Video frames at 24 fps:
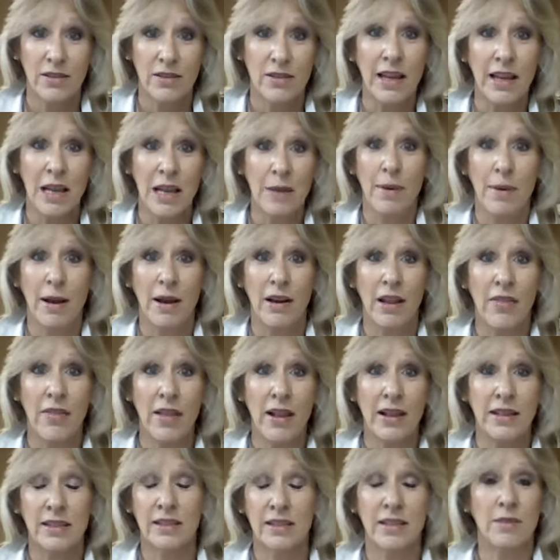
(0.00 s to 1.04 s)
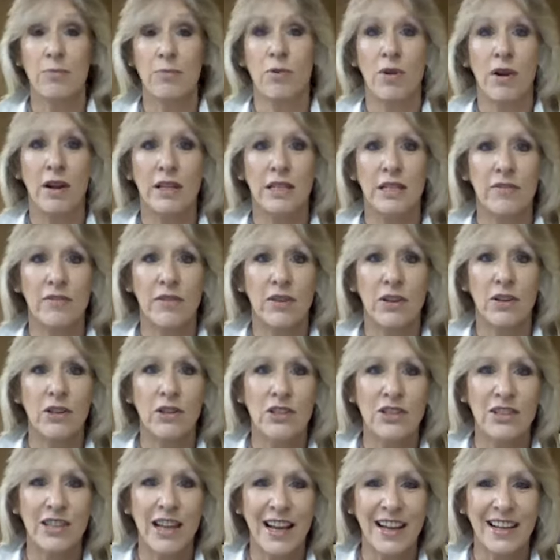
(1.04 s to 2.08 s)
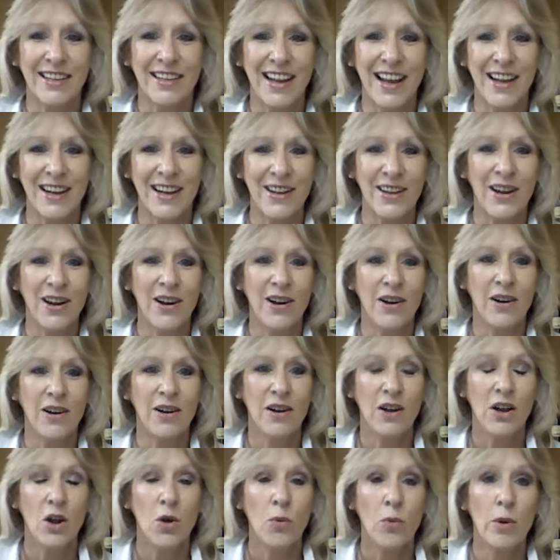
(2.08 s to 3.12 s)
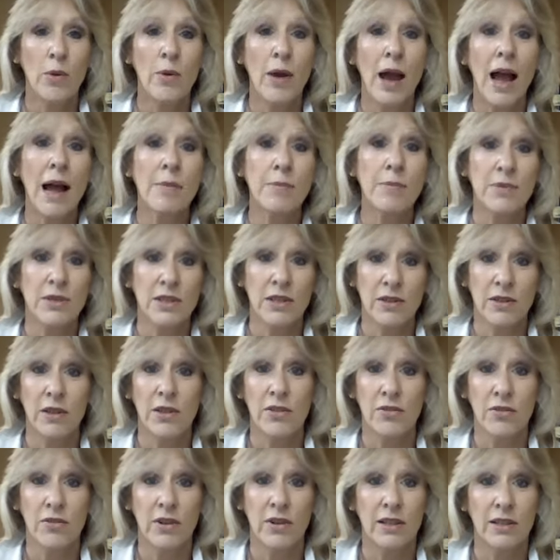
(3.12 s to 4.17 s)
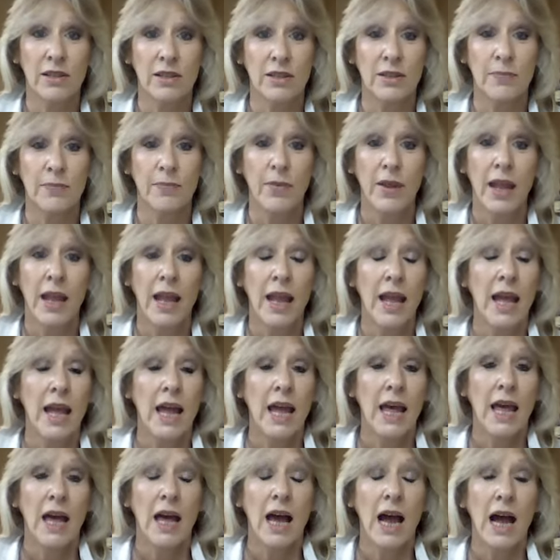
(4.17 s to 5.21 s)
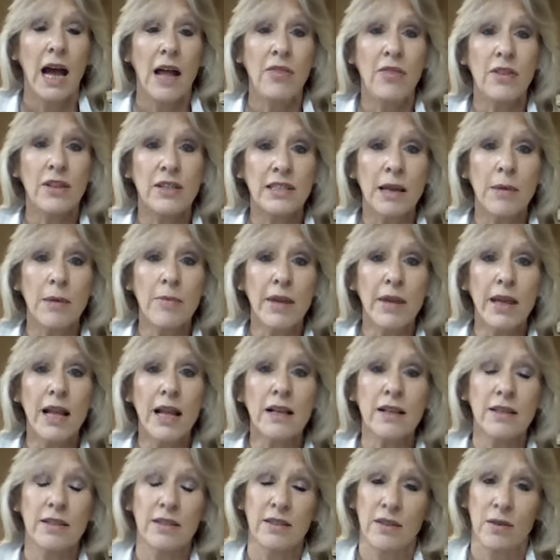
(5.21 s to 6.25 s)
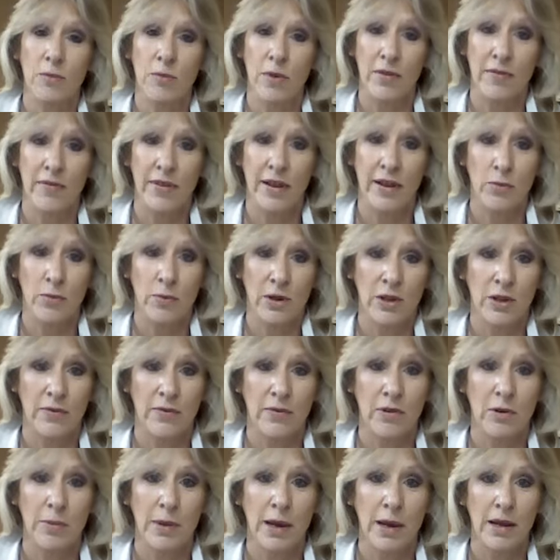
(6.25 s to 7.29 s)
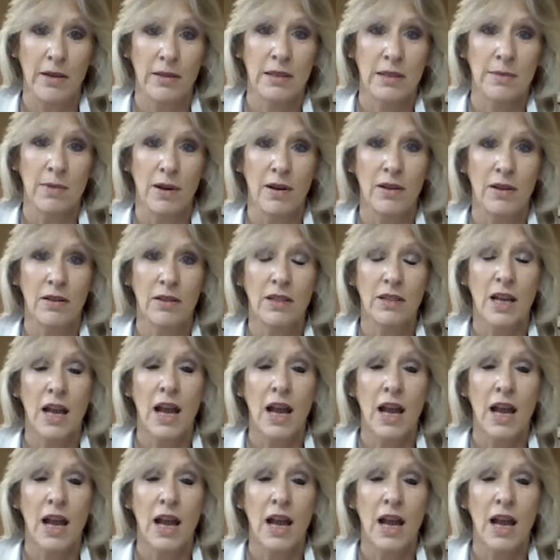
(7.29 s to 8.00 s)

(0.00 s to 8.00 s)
Think about it, that's the price of a good second-hand car. We were absolutely thrilled. And there's something else that we found wonderful about Smart.